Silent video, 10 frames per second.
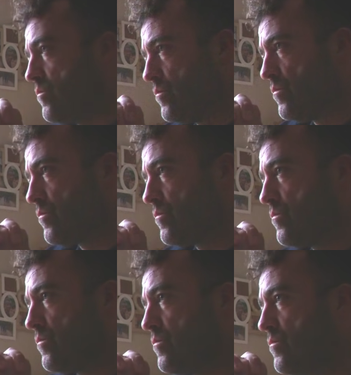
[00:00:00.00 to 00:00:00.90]
you like to
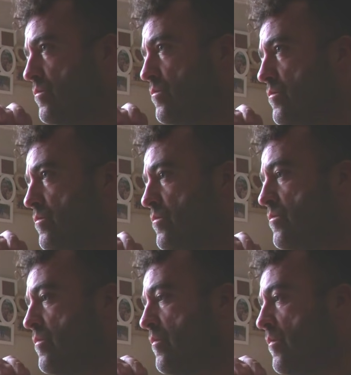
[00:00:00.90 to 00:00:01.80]
talk about in future?
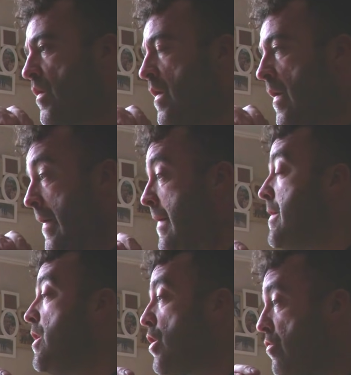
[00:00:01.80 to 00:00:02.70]
Corruption?
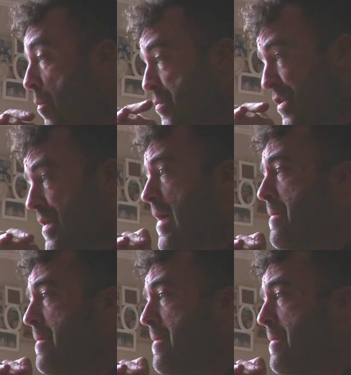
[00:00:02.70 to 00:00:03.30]
Corruption,